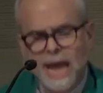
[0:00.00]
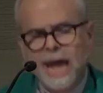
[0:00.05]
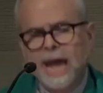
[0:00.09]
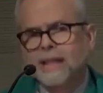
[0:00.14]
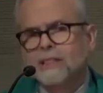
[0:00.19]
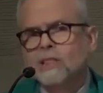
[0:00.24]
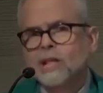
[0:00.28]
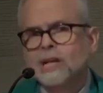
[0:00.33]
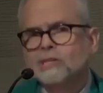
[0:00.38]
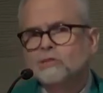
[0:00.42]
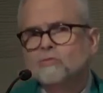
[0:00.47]

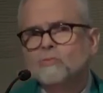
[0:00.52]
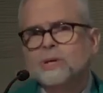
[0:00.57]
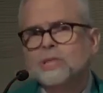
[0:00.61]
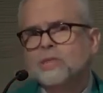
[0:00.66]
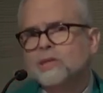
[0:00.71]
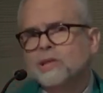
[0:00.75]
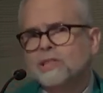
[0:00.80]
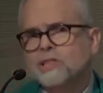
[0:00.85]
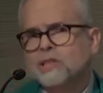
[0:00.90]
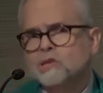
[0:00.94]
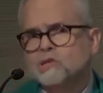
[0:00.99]
Unless we
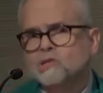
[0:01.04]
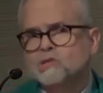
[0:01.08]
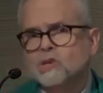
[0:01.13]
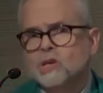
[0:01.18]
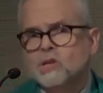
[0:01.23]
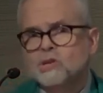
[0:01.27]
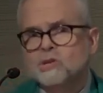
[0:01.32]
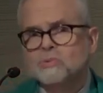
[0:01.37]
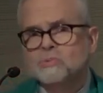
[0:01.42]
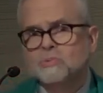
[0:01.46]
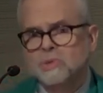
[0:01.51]
think this is a
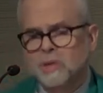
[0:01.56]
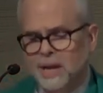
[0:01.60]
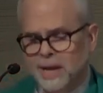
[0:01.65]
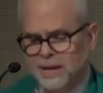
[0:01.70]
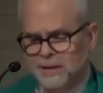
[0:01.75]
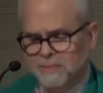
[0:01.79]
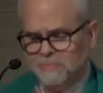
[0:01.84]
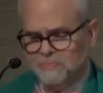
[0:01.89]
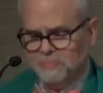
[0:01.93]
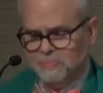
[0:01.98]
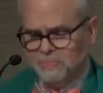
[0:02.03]
new
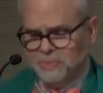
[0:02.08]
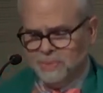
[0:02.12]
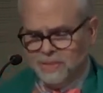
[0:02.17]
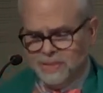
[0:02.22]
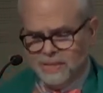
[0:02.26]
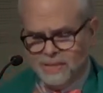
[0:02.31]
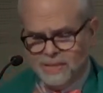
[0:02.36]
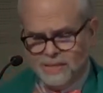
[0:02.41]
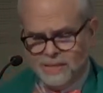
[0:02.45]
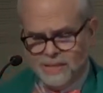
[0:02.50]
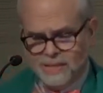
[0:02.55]
thing,
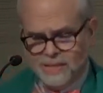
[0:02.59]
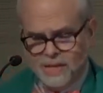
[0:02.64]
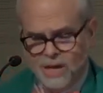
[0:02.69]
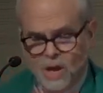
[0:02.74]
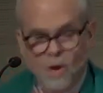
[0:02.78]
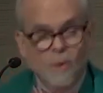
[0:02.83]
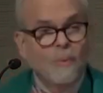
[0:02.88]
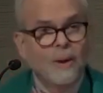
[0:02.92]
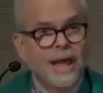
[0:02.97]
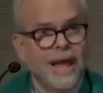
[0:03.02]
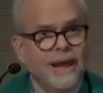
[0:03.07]

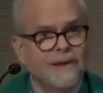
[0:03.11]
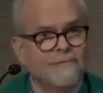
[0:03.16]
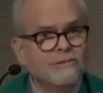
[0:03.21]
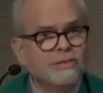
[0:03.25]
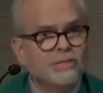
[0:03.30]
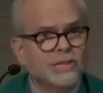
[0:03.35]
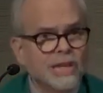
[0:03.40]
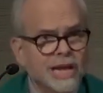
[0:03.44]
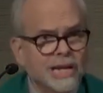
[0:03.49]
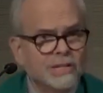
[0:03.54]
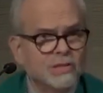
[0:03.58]
we have a
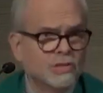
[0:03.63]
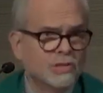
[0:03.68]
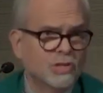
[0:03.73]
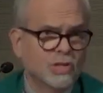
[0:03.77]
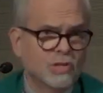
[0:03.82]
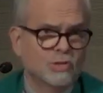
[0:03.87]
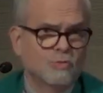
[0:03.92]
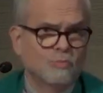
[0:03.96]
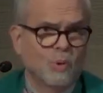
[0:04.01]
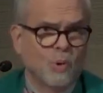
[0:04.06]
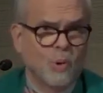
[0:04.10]
text
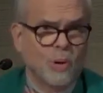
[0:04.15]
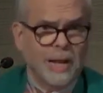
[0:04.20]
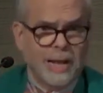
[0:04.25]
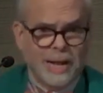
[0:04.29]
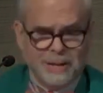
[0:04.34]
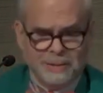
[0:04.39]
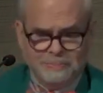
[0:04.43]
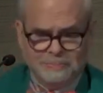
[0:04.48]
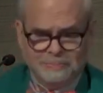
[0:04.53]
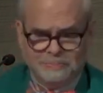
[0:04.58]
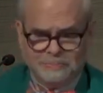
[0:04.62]
this
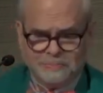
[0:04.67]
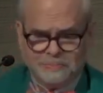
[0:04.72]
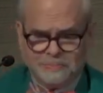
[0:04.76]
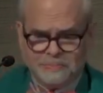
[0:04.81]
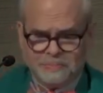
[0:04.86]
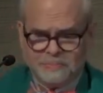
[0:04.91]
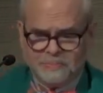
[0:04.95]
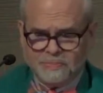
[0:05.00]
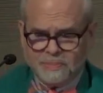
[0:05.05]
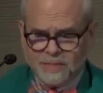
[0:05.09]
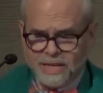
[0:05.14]
morning
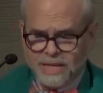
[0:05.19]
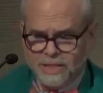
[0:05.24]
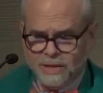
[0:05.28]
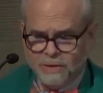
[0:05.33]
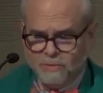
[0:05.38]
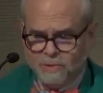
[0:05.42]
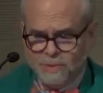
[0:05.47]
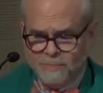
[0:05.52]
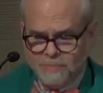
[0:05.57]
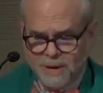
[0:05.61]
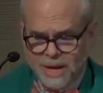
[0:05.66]
that
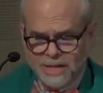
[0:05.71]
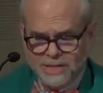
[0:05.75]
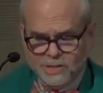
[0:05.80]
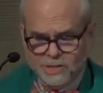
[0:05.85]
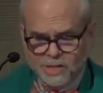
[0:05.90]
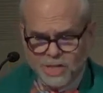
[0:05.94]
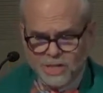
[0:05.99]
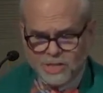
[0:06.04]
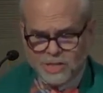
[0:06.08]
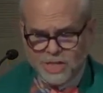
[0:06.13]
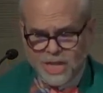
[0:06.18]
reminds
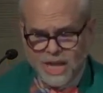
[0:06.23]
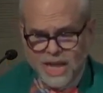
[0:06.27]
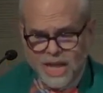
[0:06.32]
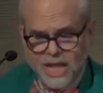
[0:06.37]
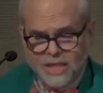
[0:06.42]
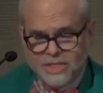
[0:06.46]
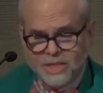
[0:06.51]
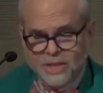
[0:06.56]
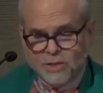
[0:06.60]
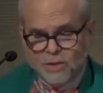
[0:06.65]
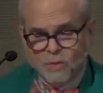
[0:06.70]
us
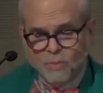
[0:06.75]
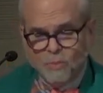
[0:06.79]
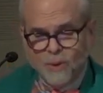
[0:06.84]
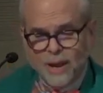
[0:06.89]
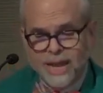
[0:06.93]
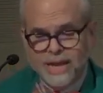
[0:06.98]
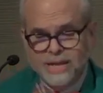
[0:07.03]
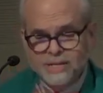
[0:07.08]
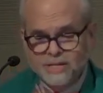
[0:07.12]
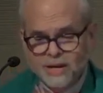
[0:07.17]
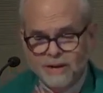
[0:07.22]
that the
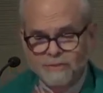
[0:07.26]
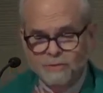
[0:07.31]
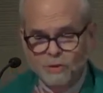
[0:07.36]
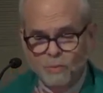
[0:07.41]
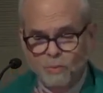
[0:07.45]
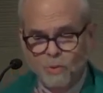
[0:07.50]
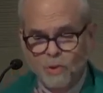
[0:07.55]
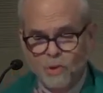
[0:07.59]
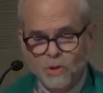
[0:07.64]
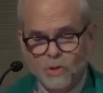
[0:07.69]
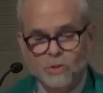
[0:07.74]
weight of the
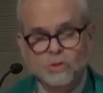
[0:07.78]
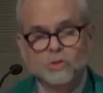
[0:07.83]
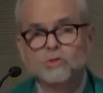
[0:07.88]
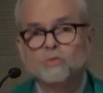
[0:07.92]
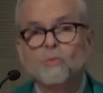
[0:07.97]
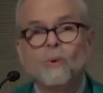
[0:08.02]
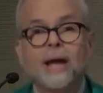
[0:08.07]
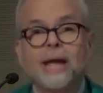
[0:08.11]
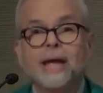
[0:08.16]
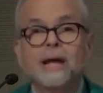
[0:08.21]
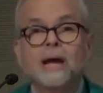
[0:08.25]
world's
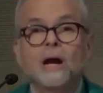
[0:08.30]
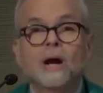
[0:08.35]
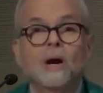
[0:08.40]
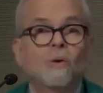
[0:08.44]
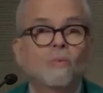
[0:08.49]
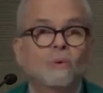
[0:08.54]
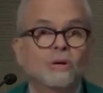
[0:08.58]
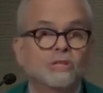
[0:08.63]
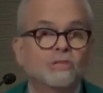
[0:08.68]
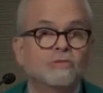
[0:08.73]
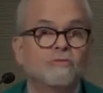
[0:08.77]
way
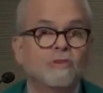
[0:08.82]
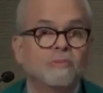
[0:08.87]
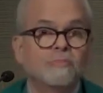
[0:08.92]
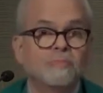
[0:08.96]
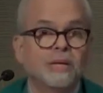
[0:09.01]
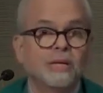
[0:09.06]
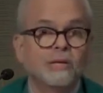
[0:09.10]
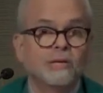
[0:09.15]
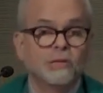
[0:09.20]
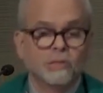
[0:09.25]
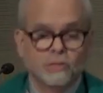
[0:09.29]
was
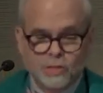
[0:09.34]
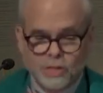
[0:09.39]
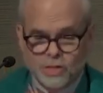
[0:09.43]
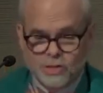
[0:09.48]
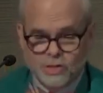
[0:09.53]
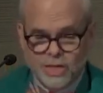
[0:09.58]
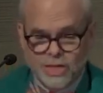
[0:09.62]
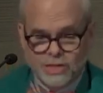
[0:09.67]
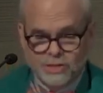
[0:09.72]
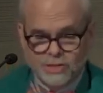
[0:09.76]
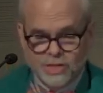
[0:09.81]
familiar to
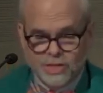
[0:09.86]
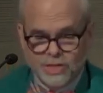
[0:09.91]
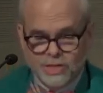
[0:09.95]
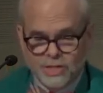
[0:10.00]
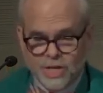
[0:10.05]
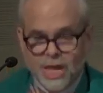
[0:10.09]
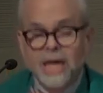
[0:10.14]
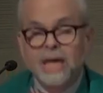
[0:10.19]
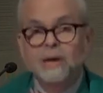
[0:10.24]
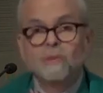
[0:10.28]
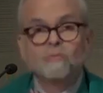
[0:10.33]

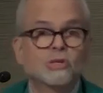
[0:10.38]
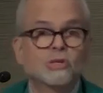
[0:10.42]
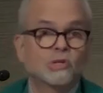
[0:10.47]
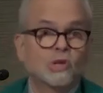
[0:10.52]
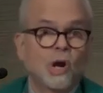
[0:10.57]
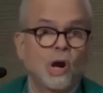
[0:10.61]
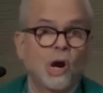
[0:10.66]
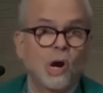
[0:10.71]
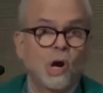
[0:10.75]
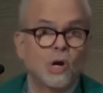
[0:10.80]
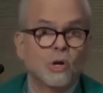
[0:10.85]
Jesus. It
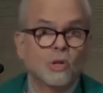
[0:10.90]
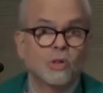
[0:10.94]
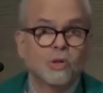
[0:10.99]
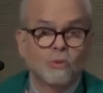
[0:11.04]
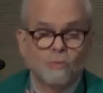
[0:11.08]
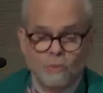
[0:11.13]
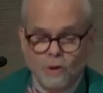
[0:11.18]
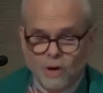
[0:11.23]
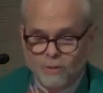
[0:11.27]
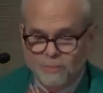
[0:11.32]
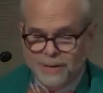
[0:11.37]
called the
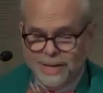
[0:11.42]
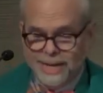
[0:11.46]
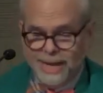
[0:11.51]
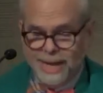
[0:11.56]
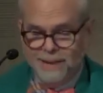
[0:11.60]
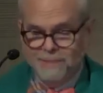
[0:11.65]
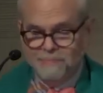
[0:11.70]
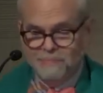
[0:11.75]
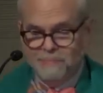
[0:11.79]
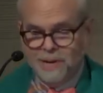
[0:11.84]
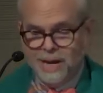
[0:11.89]
Roman
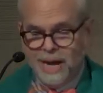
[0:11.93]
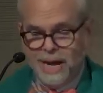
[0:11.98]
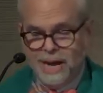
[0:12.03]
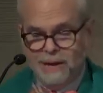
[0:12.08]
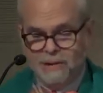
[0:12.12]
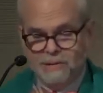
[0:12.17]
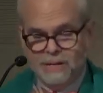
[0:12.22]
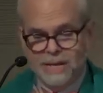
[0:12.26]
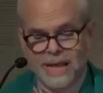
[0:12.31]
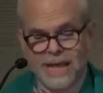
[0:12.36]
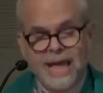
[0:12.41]

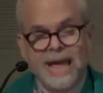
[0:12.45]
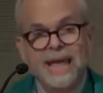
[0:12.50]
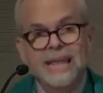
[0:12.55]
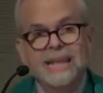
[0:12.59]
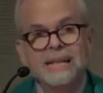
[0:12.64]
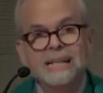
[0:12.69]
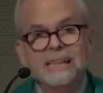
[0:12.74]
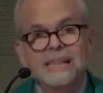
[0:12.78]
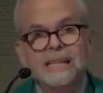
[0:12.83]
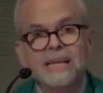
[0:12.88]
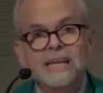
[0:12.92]
Empire, and
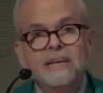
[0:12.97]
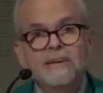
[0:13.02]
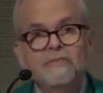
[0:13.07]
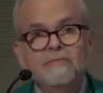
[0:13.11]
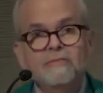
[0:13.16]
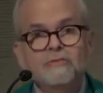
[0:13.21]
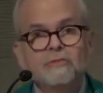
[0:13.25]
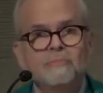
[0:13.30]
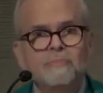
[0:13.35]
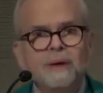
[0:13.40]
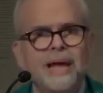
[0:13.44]
it
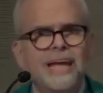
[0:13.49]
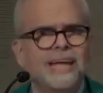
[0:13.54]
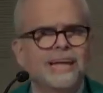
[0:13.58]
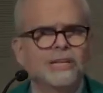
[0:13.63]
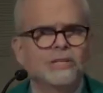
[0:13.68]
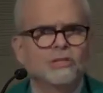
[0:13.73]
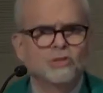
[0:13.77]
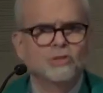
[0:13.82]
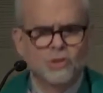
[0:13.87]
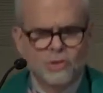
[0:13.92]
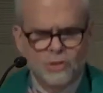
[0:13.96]
lived by
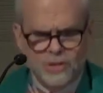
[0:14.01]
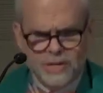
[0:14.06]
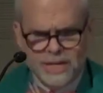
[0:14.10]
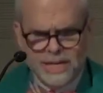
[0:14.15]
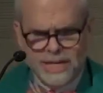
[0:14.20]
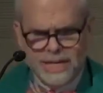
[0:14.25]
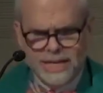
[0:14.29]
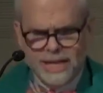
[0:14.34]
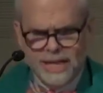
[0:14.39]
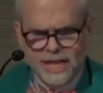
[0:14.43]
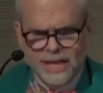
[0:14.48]

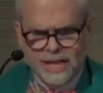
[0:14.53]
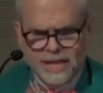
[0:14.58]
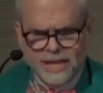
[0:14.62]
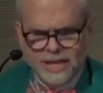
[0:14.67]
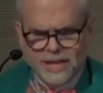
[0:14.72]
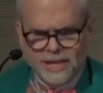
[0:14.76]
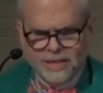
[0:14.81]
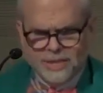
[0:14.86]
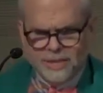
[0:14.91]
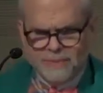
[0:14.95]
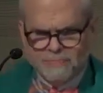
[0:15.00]
exerting
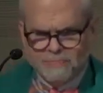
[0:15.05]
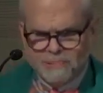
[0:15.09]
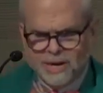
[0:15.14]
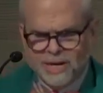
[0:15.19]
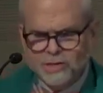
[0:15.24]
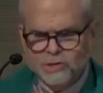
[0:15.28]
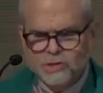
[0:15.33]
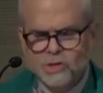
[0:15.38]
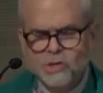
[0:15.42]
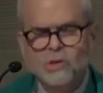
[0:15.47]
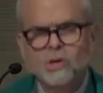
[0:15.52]
the
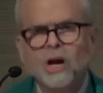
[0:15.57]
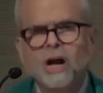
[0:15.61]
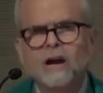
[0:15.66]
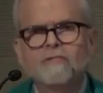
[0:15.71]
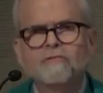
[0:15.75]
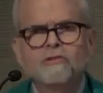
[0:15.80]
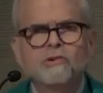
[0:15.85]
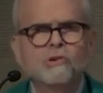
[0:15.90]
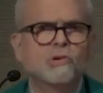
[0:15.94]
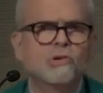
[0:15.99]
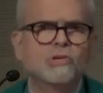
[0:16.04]
pressure
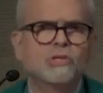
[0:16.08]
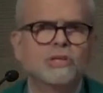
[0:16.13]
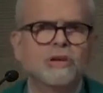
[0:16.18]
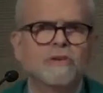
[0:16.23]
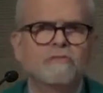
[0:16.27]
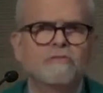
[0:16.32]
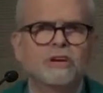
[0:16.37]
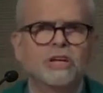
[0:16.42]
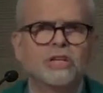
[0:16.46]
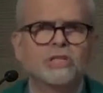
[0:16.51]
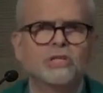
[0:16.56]
of
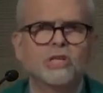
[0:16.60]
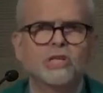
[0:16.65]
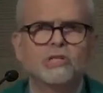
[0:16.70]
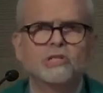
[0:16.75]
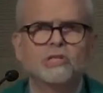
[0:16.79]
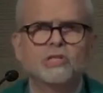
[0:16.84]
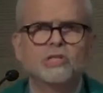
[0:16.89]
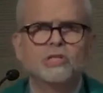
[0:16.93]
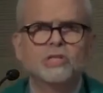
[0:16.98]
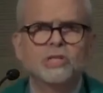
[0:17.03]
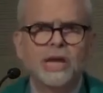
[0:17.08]

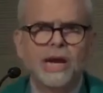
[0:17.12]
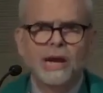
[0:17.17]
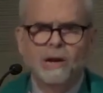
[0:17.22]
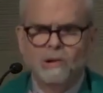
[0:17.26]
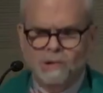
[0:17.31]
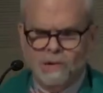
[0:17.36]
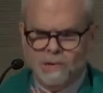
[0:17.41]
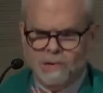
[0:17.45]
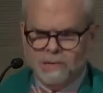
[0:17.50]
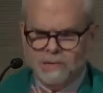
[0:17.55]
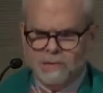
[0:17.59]
crucifixion's
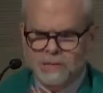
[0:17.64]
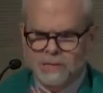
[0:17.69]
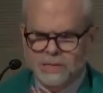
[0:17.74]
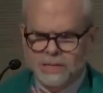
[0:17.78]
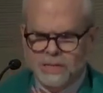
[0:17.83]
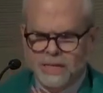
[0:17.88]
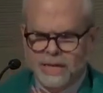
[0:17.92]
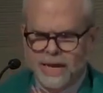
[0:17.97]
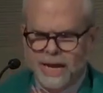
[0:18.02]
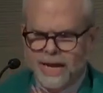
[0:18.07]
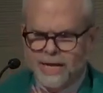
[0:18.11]
terror
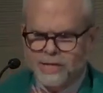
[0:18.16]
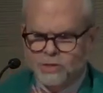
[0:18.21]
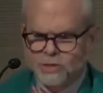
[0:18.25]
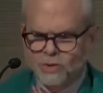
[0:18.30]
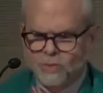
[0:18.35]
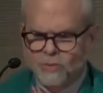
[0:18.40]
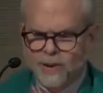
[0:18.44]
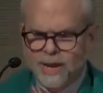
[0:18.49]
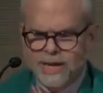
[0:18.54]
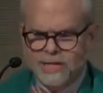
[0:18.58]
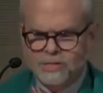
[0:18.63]
as a
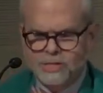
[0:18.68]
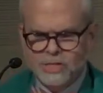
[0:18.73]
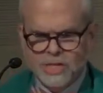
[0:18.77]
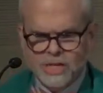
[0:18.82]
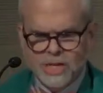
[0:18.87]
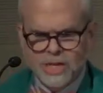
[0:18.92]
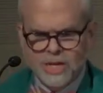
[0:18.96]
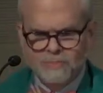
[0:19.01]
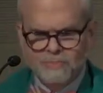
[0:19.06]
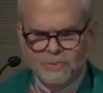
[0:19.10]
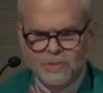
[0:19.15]
way to
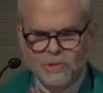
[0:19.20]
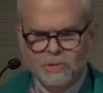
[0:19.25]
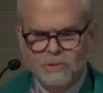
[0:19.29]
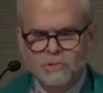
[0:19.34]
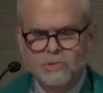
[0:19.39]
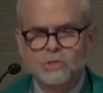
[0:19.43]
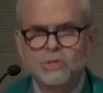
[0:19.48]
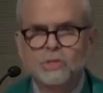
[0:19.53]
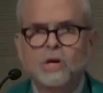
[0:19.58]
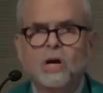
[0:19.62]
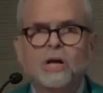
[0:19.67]
keep
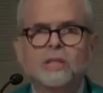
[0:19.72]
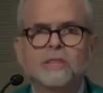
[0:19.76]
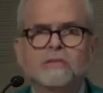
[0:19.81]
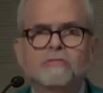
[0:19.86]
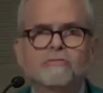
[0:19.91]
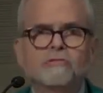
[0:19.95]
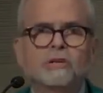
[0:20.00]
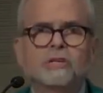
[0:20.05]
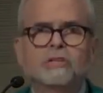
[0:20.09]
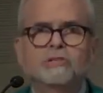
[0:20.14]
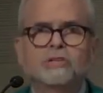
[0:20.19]
those on the
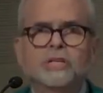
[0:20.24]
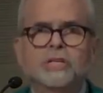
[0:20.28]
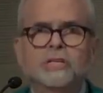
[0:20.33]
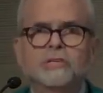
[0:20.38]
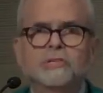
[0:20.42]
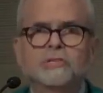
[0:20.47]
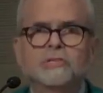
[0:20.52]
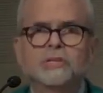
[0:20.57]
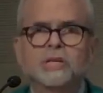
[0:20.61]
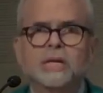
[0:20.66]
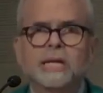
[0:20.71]

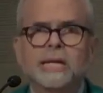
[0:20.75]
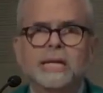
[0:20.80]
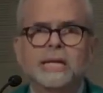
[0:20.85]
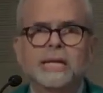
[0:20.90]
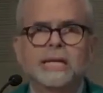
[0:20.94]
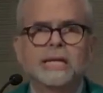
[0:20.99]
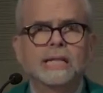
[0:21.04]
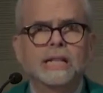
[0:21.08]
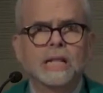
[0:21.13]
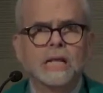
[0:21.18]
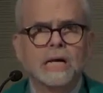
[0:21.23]
fringes
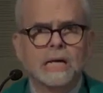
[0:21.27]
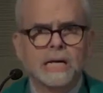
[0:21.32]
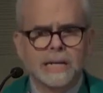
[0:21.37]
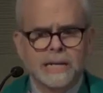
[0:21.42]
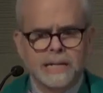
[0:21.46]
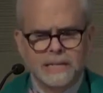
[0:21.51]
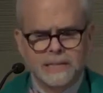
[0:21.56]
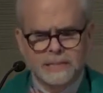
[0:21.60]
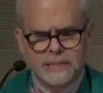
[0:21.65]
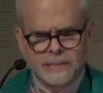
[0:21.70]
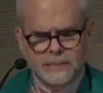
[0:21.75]
in
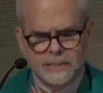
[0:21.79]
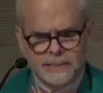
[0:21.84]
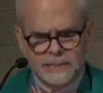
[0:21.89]
line.